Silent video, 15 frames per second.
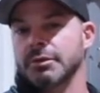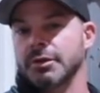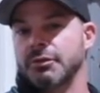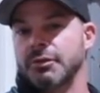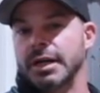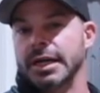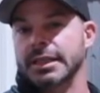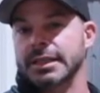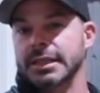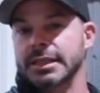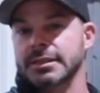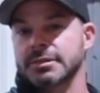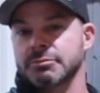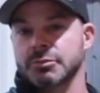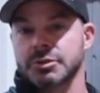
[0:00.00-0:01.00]
and the fact that
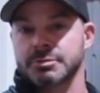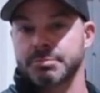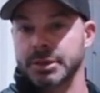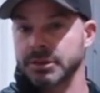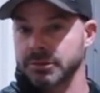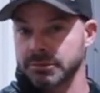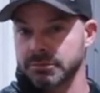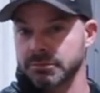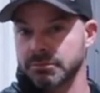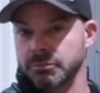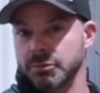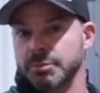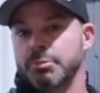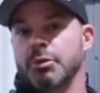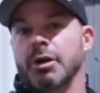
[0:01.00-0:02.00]
it was built
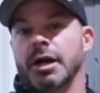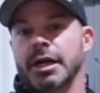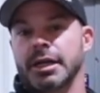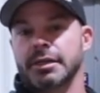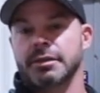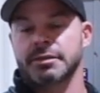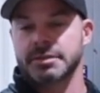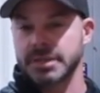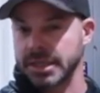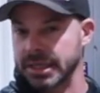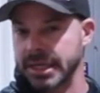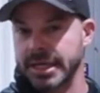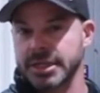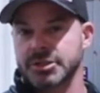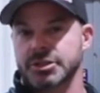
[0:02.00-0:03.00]
with pride and
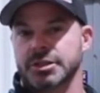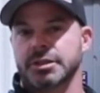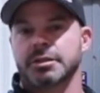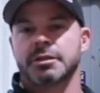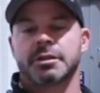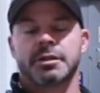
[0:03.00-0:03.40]
dedication.